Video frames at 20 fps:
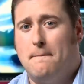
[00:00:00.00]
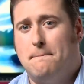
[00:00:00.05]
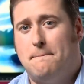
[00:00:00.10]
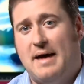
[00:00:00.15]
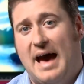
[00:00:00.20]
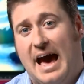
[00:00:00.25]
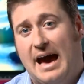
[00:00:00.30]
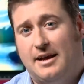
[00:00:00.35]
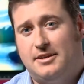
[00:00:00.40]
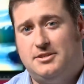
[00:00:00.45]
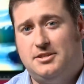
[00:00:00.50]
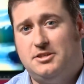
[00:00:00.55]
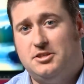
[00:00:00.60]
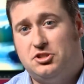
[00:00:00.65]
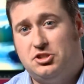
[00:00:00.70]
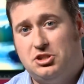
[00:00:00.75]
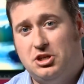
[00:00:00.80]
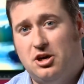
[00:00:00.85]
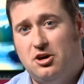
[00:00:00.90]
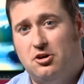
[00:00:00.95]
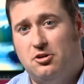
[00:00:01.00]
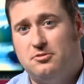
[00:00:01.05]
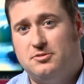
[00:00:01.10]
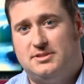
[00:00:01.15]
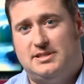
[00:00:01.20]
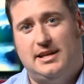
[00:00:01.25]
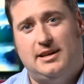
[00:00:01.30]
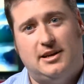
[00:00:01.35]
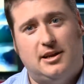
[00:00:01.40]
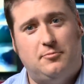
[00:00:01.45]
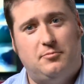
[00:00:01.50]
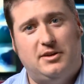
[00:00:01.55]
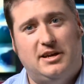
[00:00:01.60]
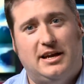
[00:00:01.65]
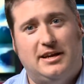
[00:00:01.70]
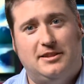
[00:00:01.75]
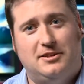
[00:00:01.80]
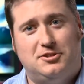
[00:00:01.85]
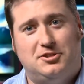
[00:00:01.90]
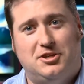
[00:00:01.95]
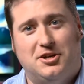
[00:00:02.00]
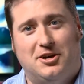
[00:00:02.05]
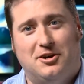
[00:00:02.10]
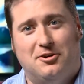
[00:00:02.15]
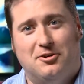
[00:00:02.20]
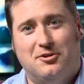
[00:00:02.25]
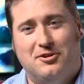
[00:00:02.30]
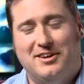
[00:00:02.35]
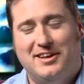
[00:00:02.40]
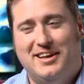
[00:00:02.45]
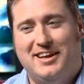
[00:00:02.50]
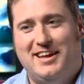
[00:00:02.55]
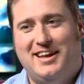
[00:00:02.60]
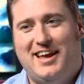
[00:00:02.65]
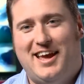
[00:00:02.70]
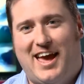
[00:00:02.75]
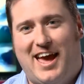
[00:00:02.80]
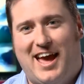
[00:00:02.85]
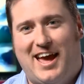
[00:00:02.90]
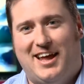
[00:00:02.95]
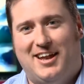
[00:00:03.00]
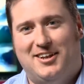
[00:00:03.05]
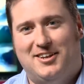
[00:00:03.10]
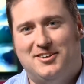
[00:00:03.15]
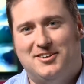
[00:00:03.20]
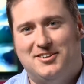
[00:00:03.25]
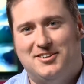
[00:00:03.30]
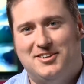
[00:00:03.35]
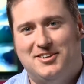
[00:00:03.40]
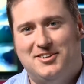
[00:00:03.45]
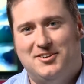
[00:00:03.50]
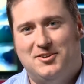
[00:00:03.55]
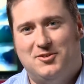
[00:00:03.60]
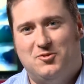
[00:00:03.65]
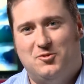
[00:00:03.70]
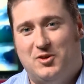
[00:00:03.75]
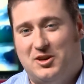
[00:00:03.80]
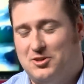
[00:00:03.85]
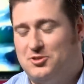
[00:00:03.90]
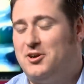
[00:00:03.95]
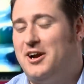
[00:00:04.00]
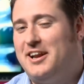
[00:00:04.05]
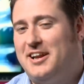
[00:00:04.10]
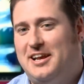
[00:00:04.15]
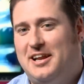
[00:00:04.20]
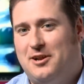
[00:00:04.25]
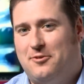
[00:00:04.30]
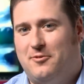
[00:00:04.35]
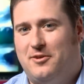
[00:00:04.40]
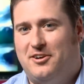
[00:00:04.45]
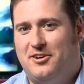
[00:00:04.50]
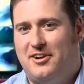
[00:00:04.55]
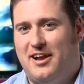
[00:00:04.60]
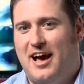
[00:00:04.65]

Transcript: back to the show, set it up behind the show, and we can try to get it rendered